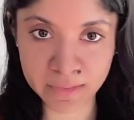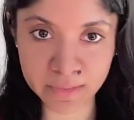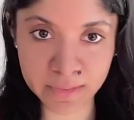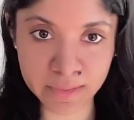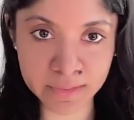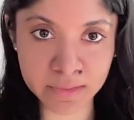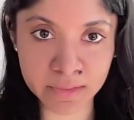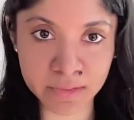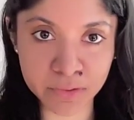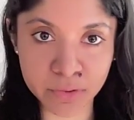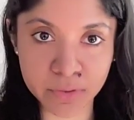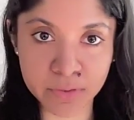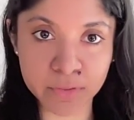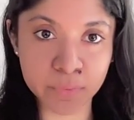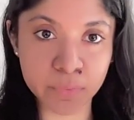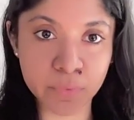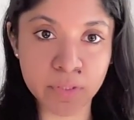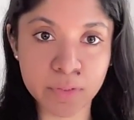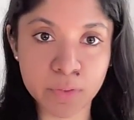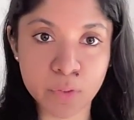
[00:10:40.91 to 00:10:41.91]

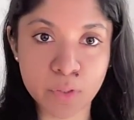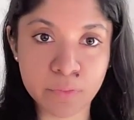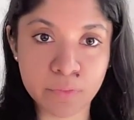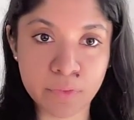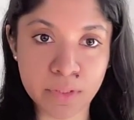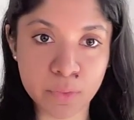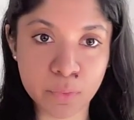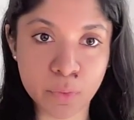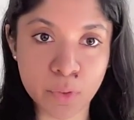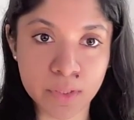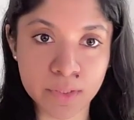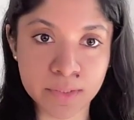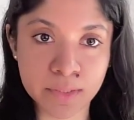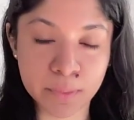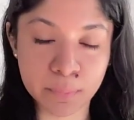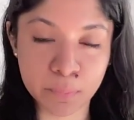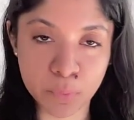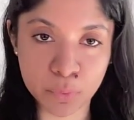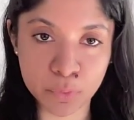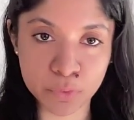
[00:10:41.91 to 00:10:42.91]
decisions when you are very quite
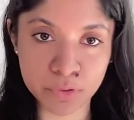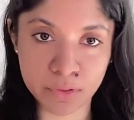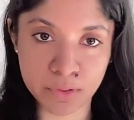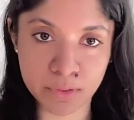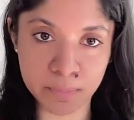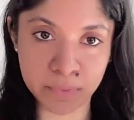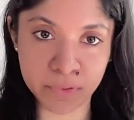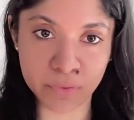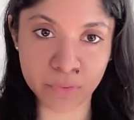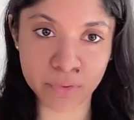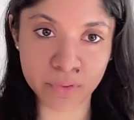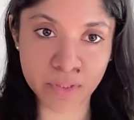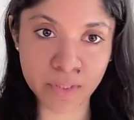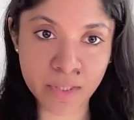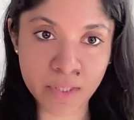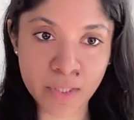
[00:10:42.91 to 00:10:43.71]
emotional, because